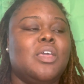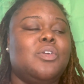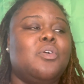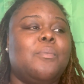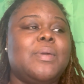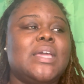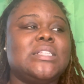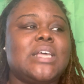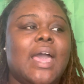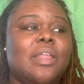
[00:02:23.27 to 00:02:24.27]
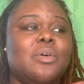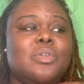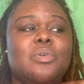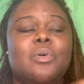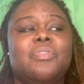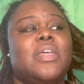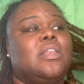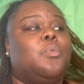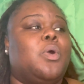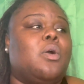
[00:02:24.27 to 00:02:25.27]
You're going to be entitled. You're going to think
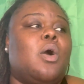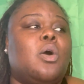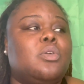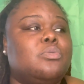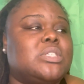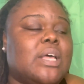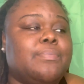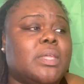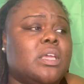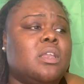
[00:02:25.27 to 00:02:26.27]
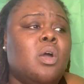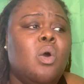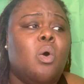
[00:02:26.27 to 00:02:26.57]
the world owe you something.